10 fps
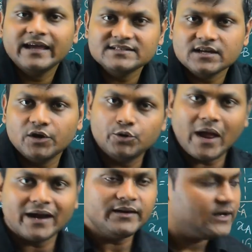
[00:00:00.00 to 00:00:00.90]
gets
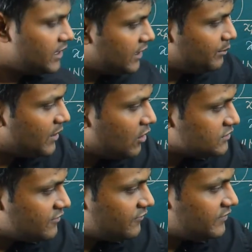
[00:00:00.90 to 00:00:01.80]
contracted
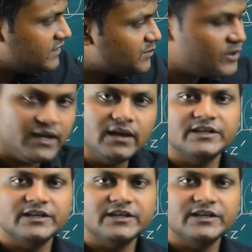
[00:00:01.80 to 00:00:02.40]
because of this particular